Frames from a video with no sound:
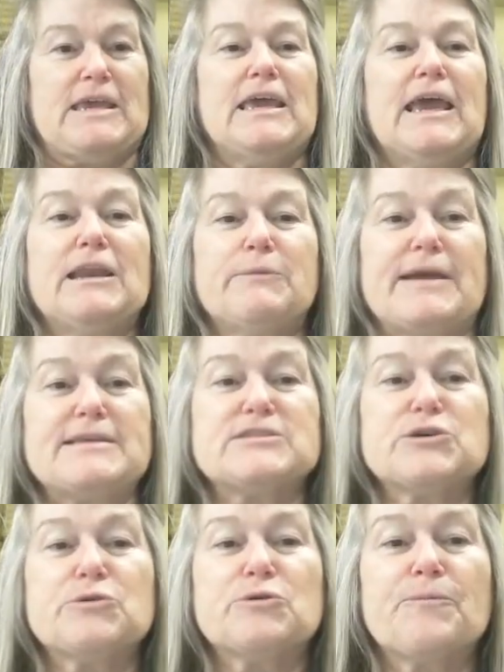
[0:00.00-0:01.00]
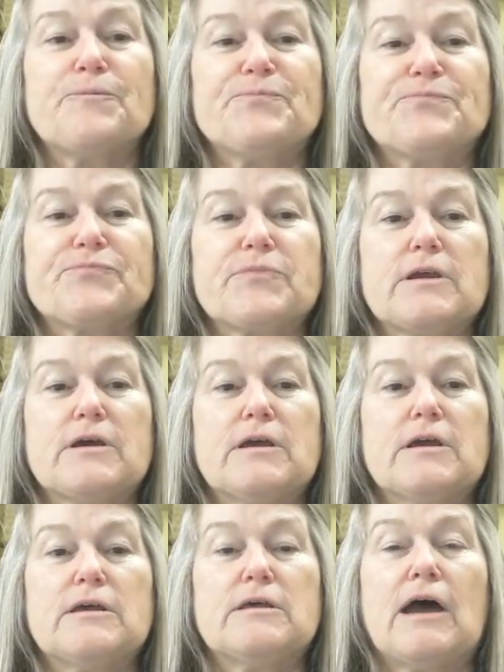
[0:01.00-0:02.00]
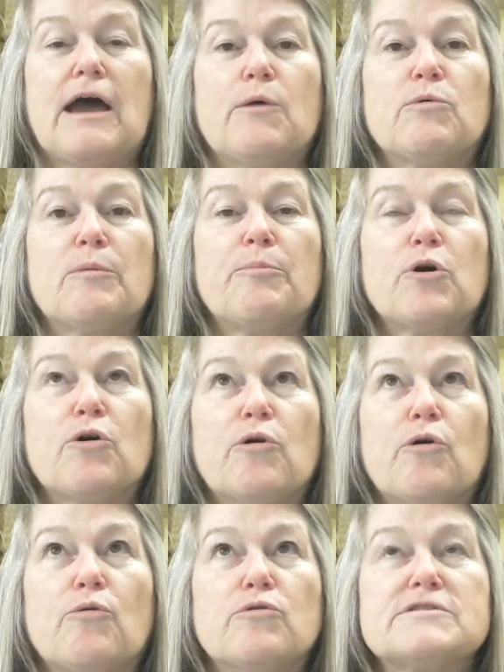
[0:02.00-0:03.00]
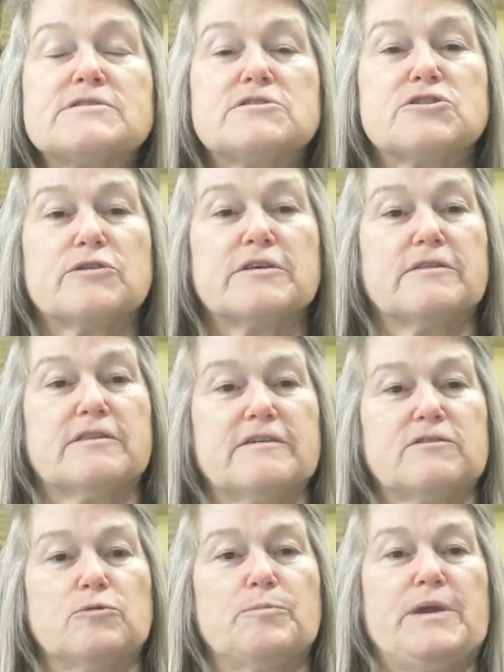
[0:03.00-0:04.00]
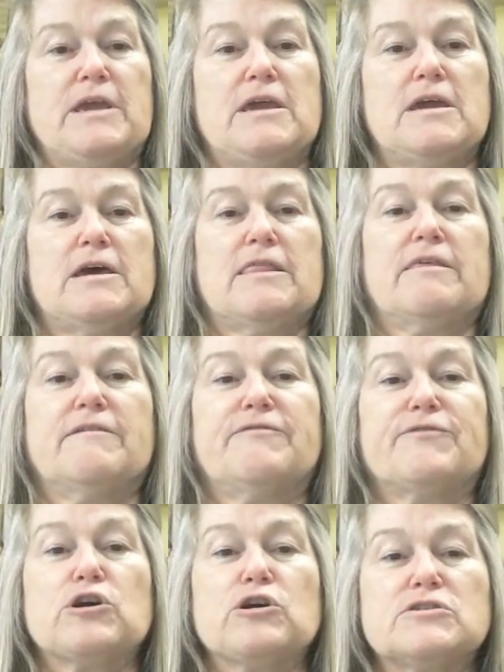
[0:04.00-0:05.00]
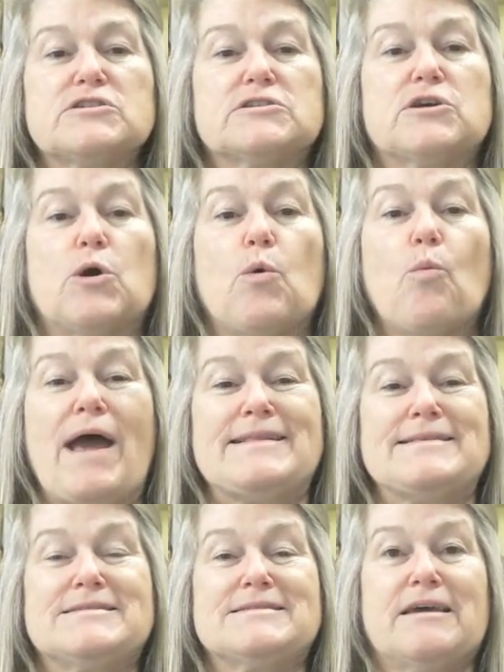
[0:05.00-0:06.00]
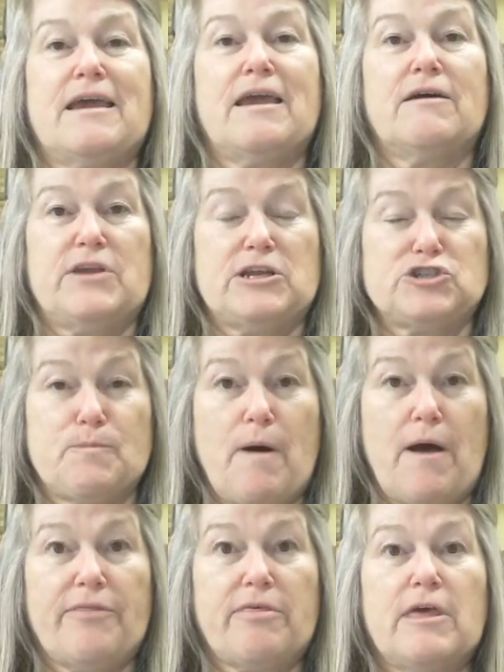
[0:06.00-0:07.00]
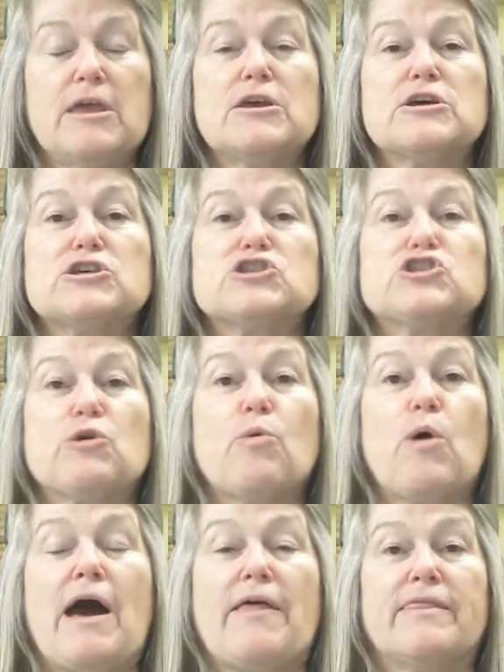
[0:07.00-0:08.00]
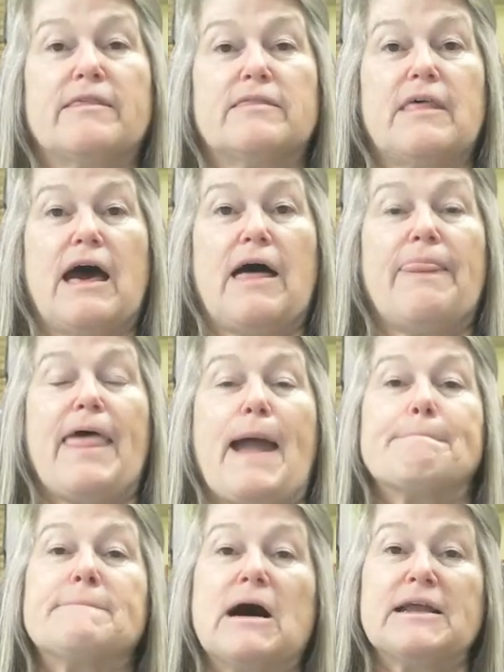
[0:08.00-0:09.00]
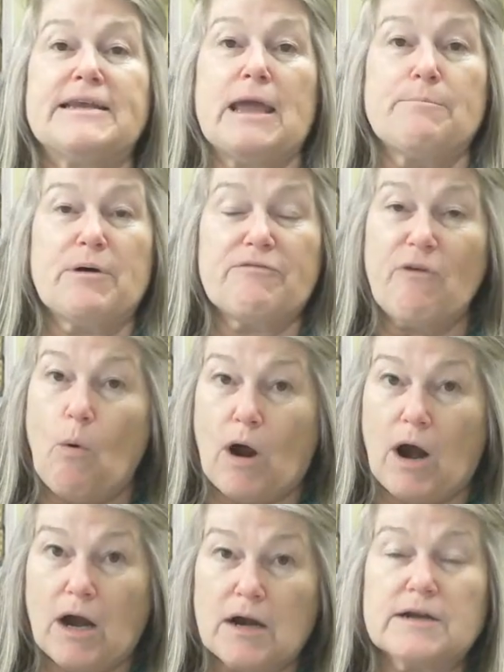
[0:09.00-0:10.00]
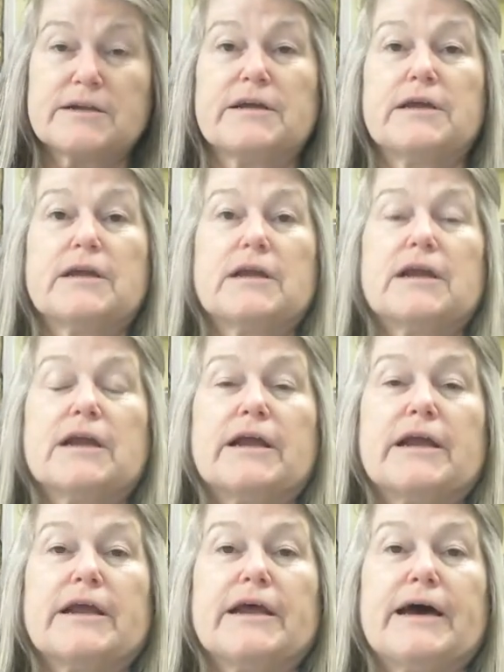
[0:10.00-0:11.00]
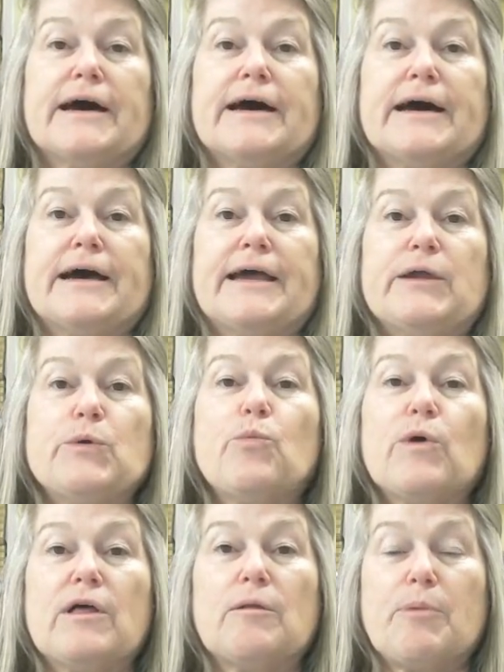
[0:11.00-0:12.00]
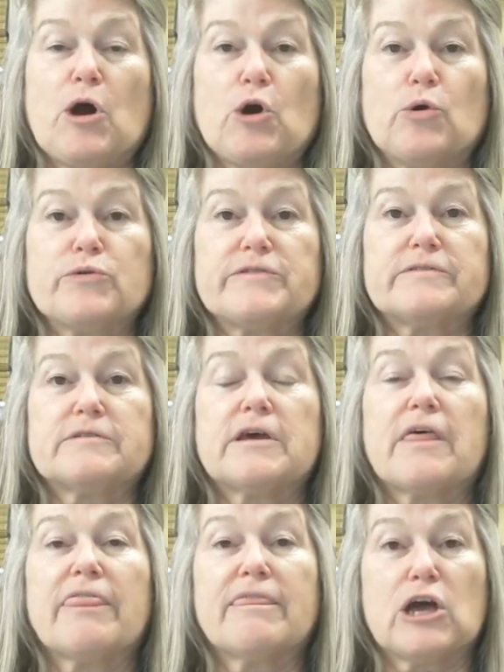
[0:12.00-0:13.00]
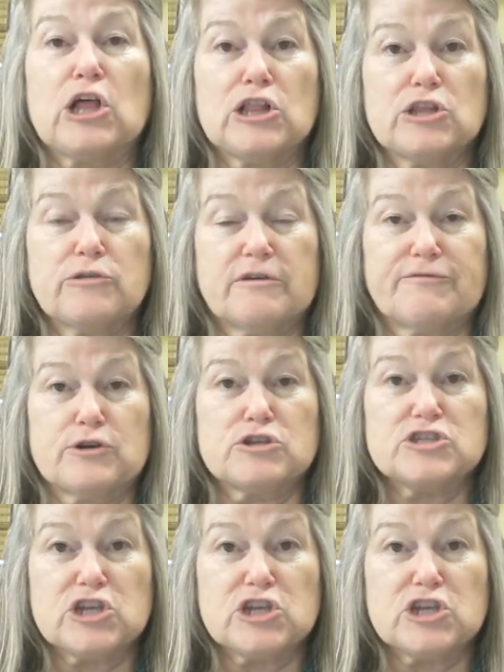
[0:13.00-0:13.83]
Anyway, so I will post, so that this will be the first Wednesday of each month. So on that Monday before, I will post the first